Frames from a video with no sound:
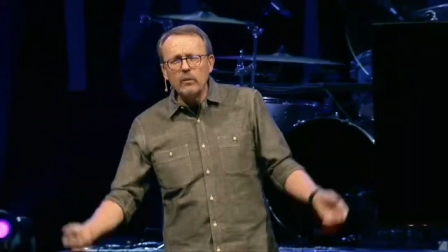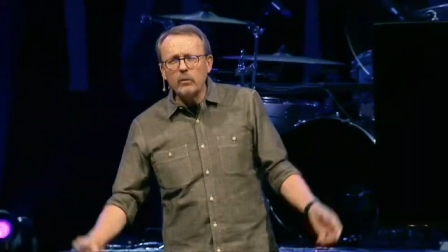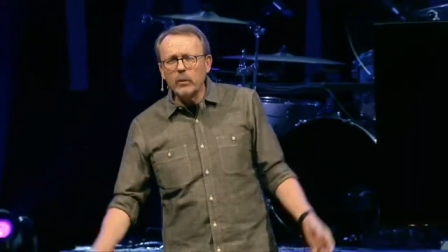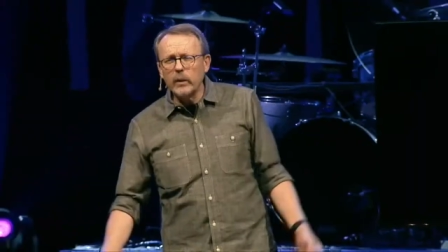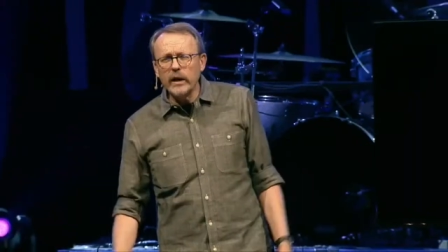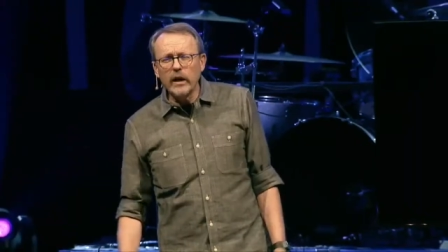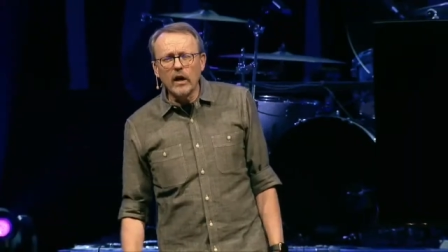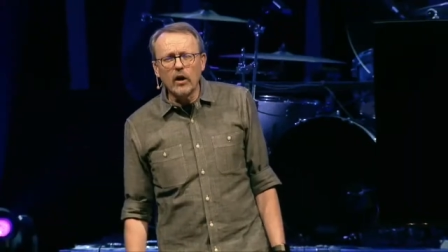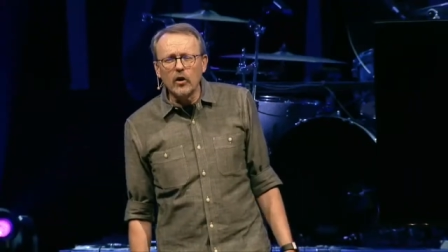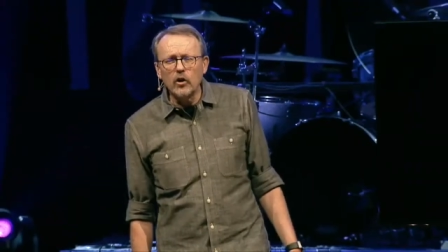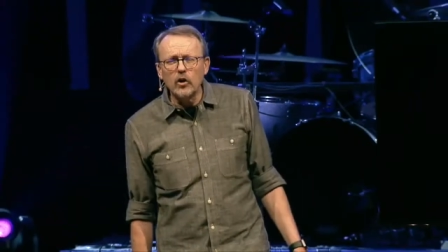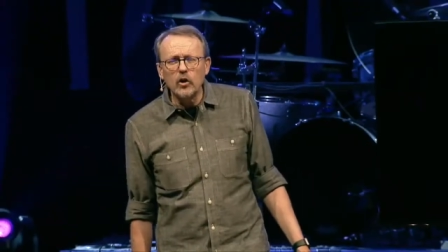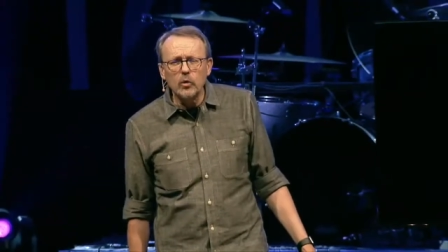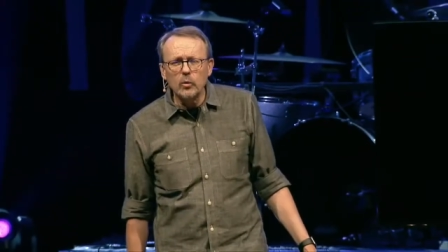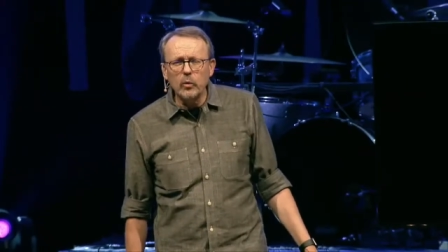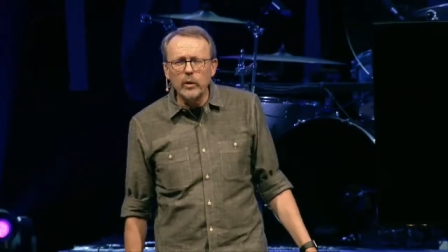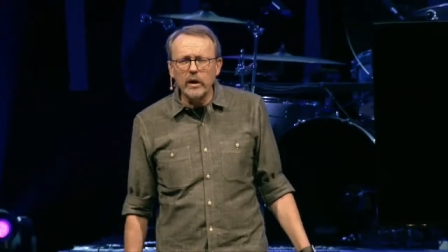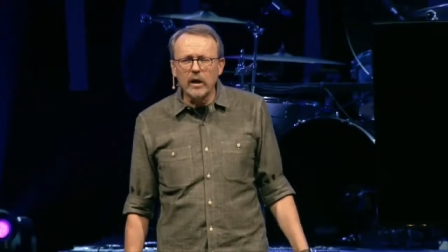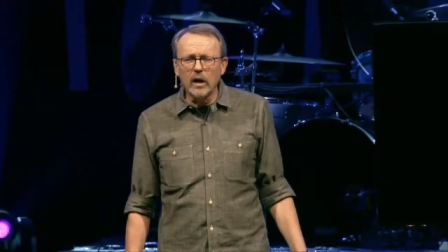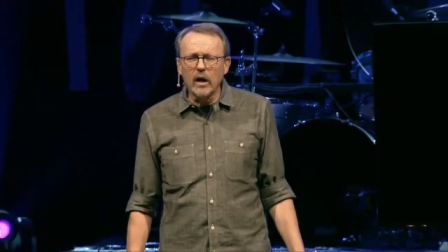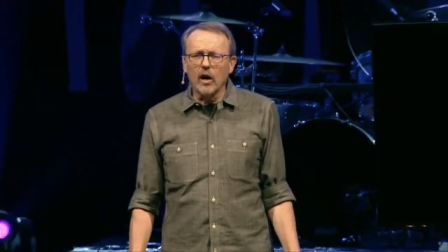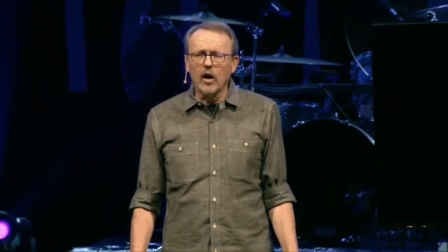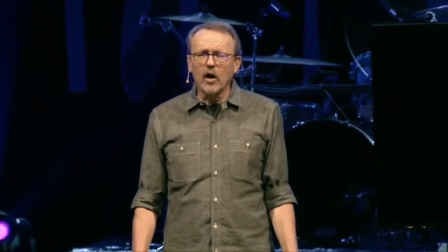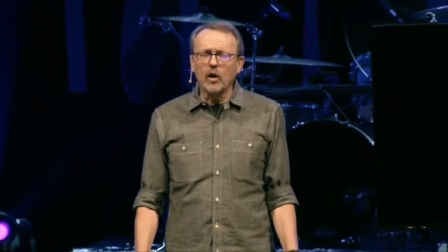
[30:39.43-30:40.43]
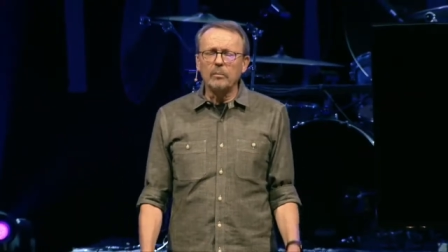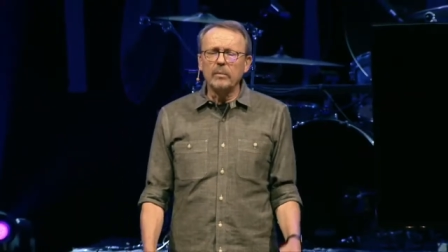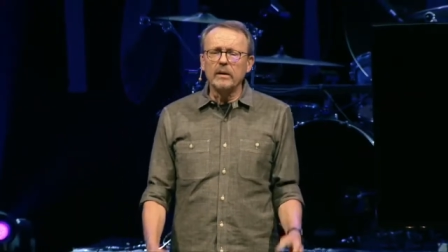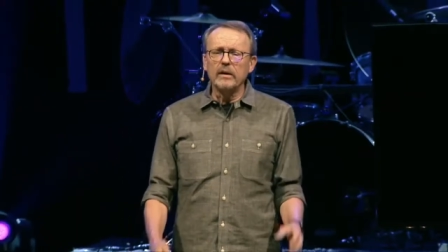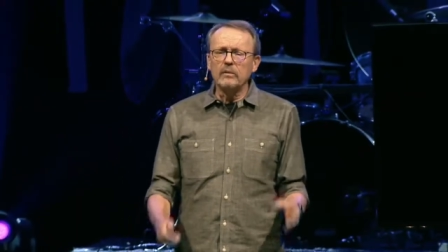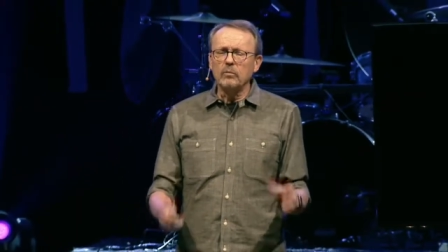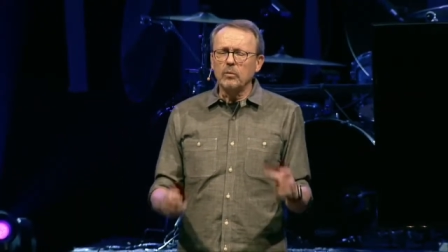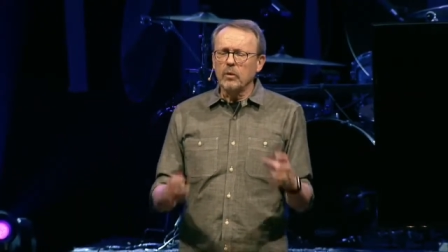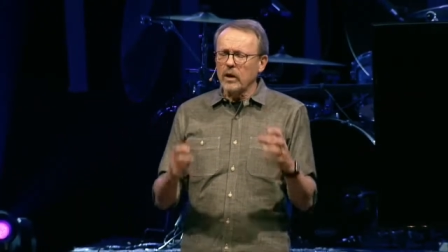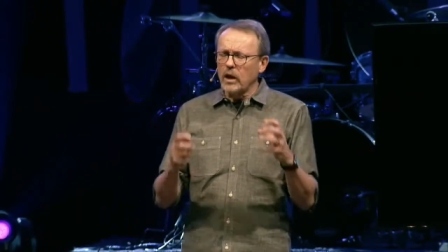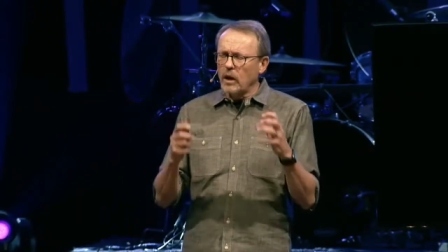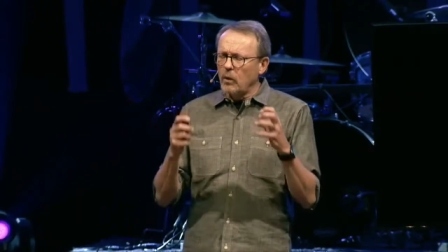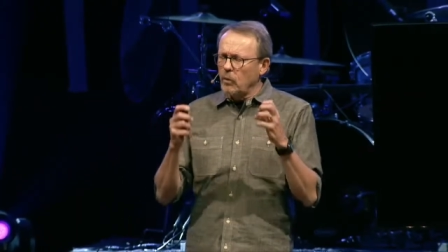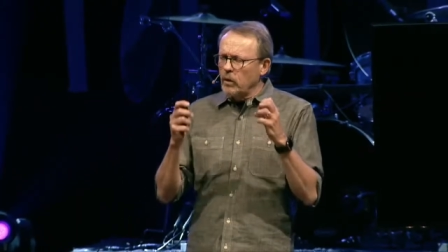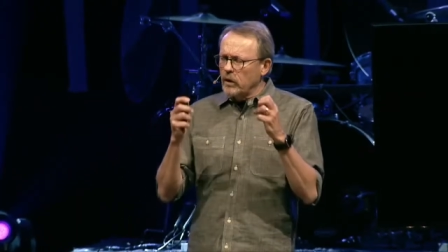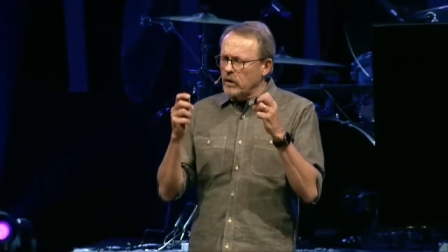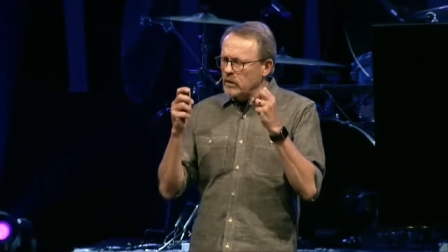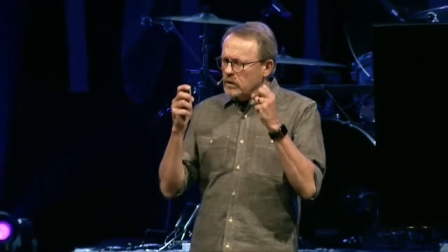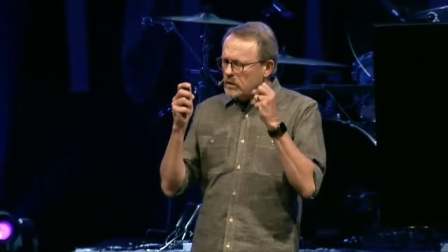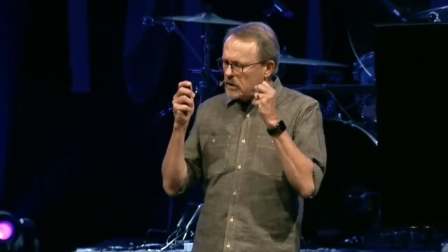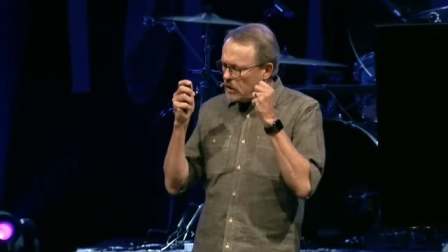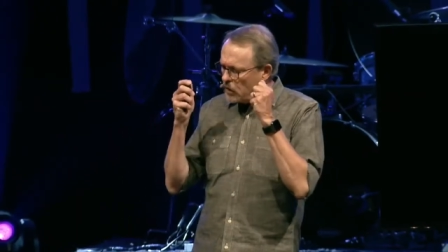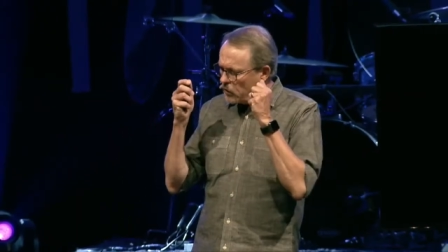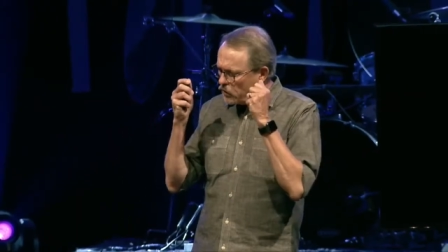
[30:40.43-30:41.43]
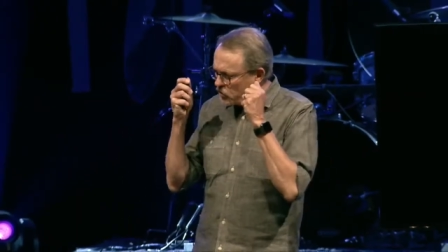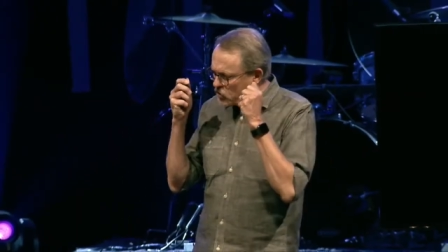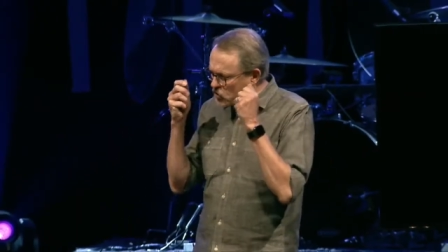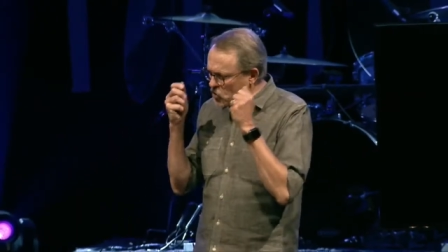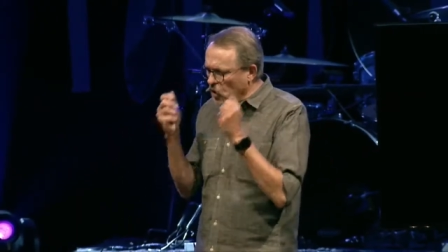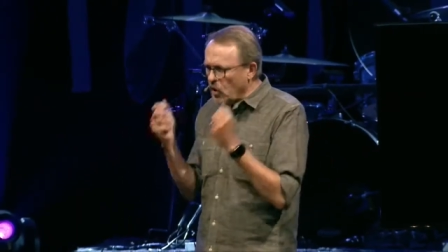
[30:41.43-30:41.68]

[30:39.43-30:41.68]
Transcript: we are who we are, but what I want to encourage